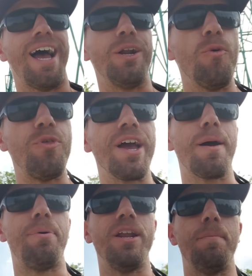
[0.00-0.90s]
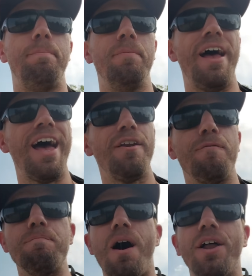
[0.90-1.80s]
I don't think I can put it ahead of
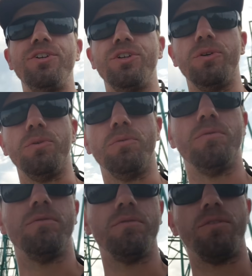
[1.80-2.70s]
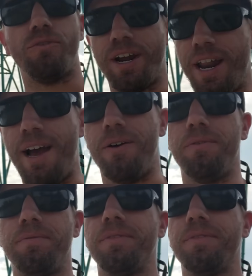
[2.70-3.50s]
Montu right now,